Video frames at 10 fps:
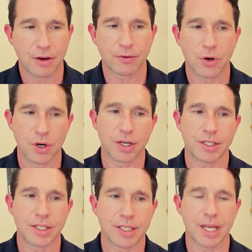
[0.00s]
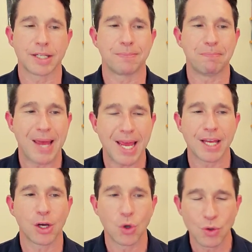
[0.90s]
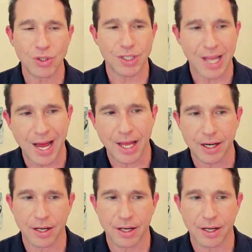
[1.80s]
Of course, he says me gustan.